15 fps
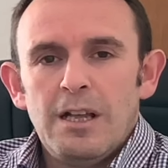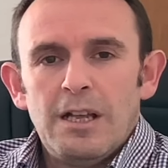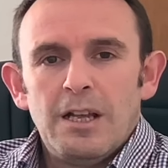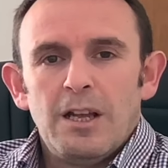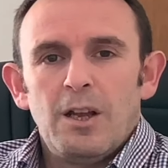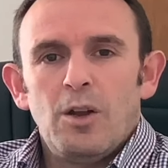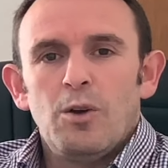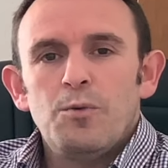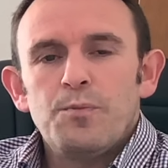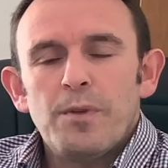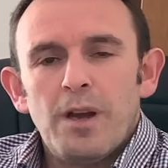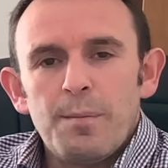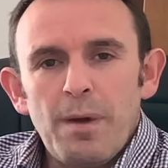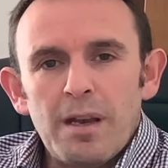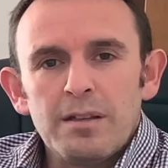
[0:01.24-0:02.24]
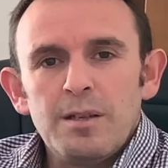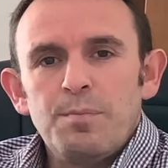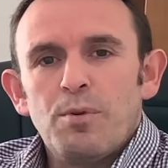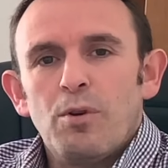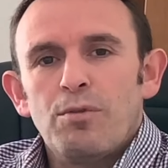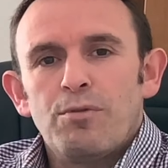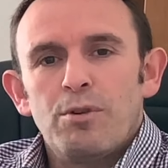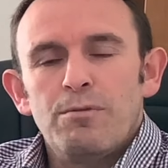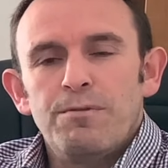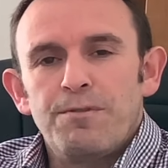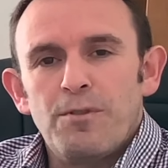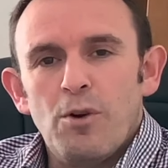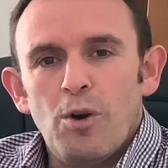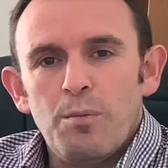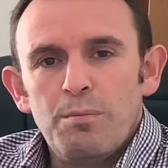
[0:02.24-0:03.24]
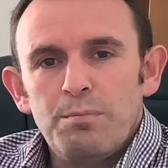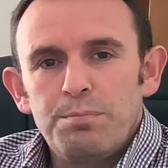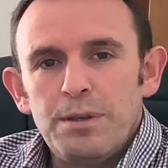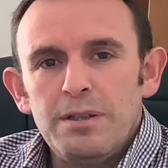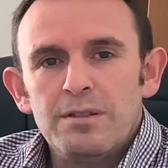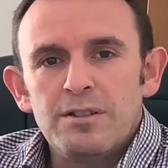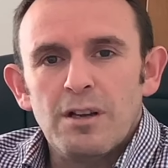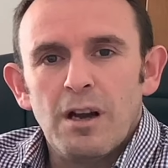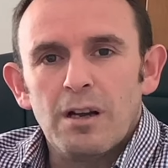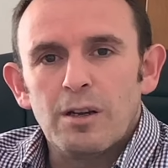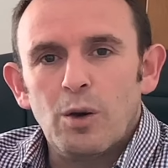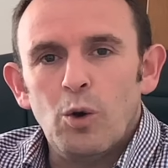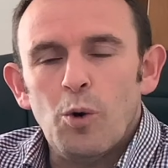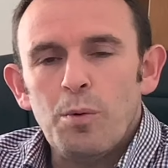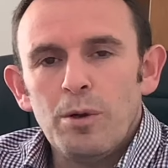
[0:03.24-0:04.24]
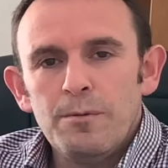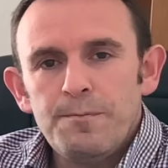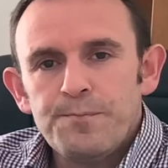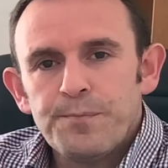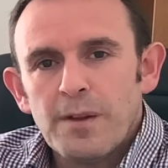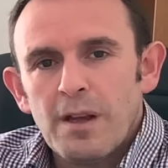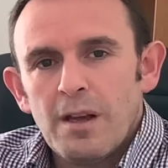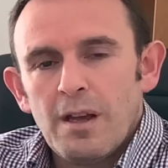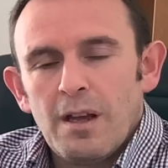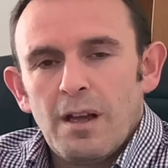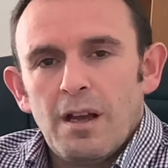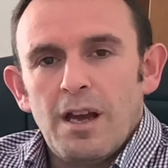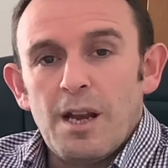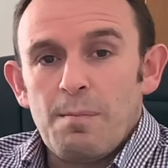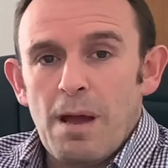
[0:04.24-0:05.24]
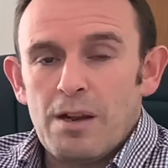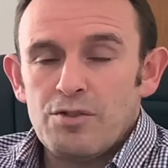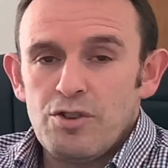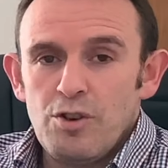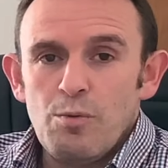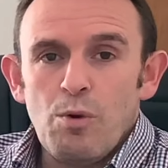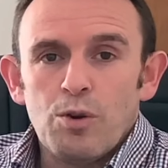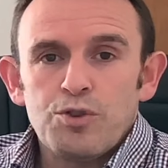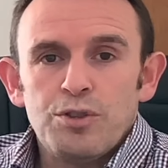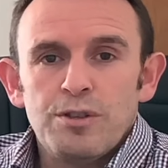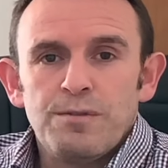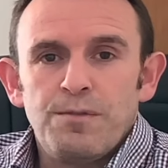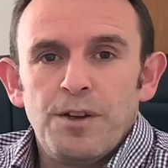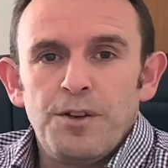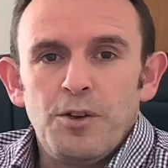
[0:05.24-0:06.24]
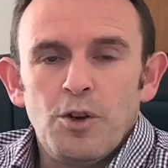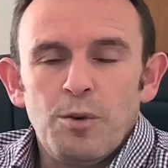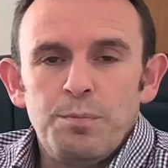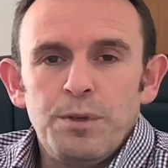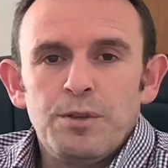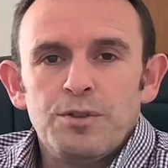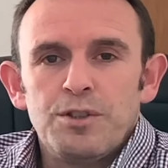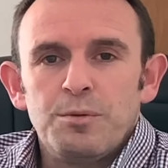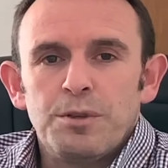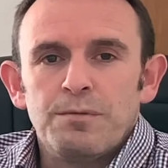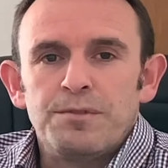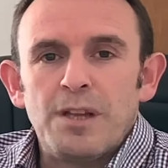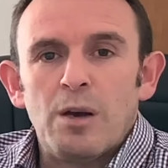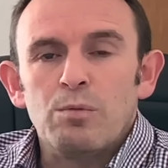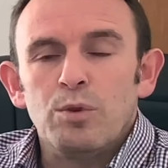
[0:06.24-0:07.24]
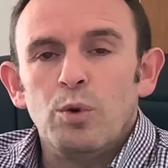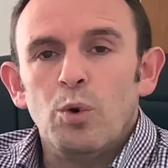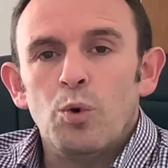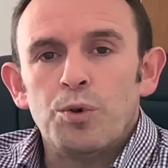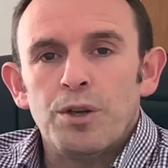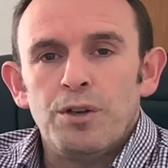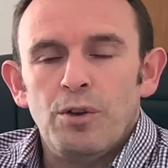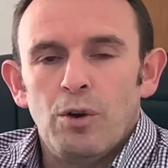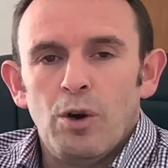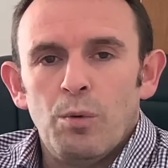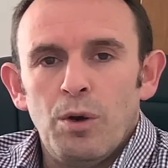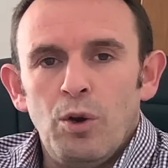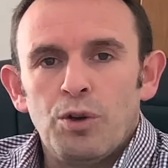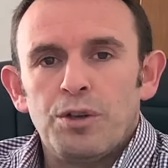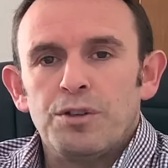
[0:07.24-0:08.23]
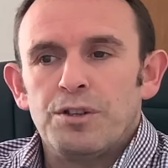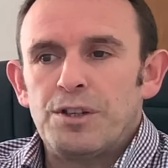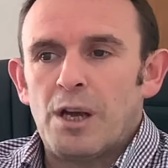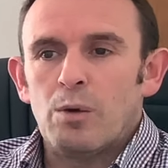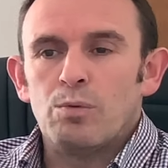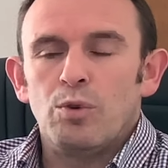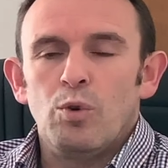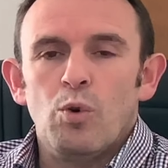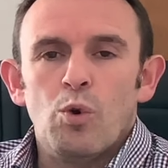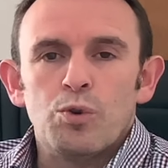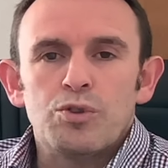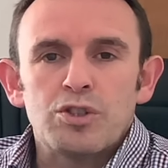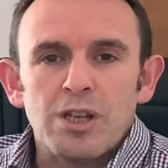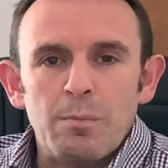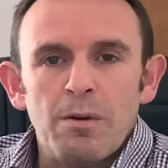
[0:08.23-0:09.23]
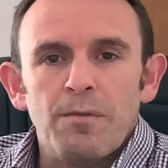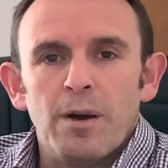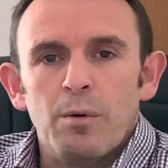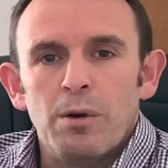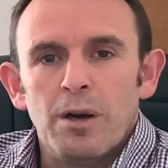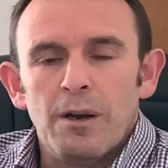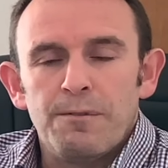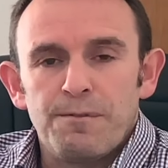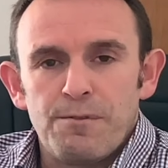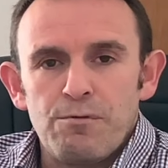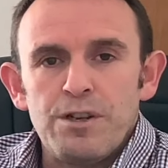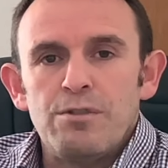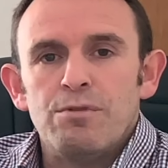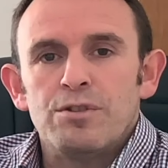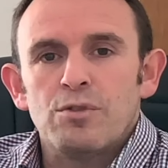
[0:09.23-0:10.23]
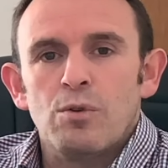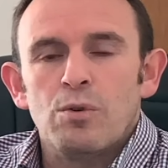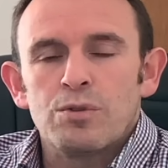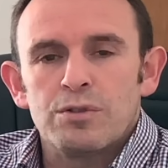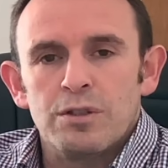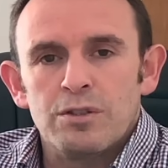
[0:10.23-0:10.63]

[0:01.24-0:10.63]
Hello, I'm Andy Prothero from PCR Global. I'd imagine you're watching this video because you would have downloaded or were looking to download some of our free resources